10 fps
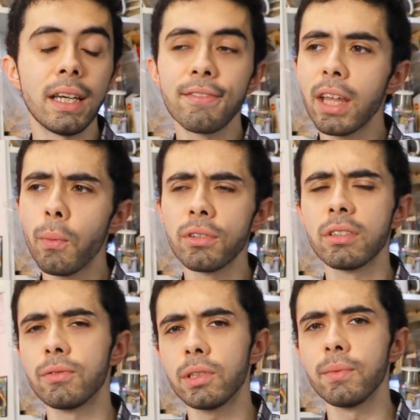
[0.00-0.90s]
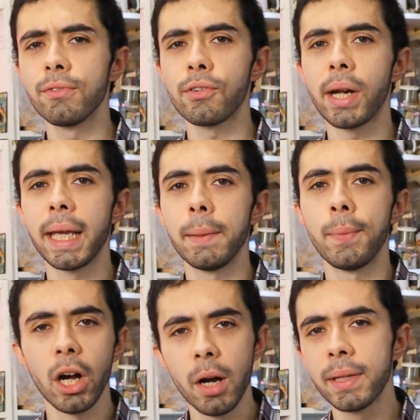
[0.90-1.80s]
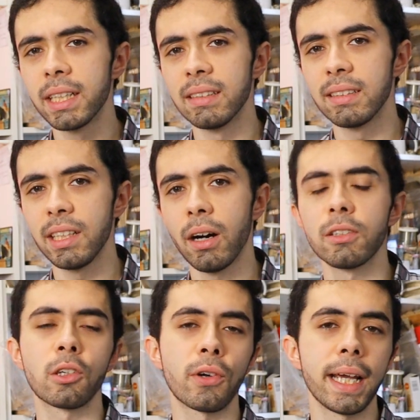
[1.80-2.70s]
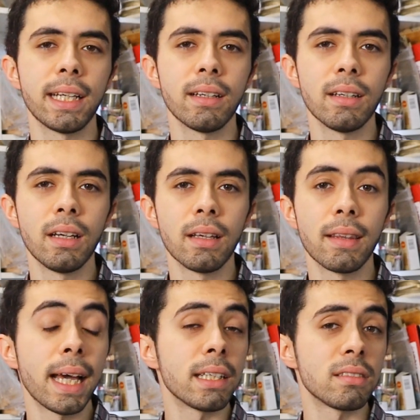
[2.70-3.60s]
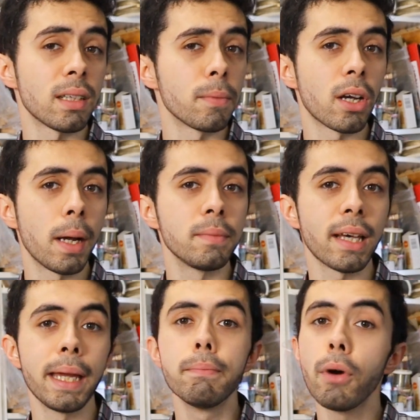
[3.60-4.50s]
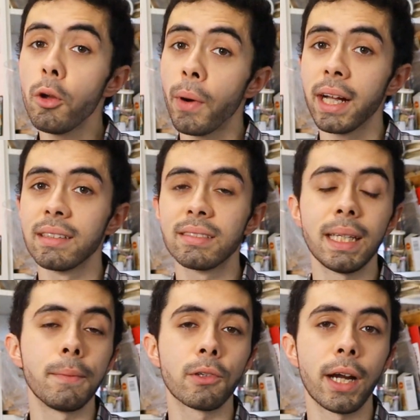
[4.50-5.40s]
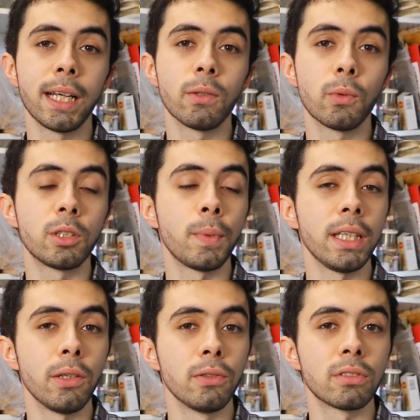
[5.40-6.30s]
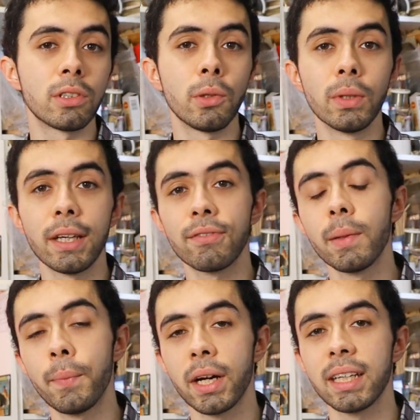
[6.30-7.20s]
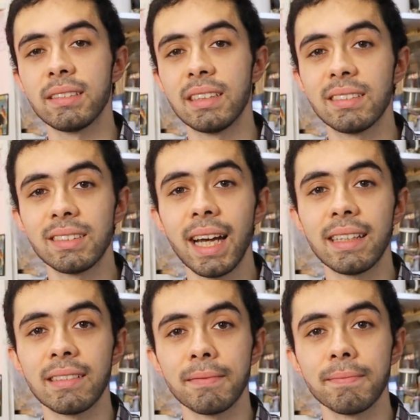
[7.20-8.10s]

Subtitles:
If there wasn't room for a permanent yard crane, then sometimes a mobile steam crane would be used to lift the buckets instead.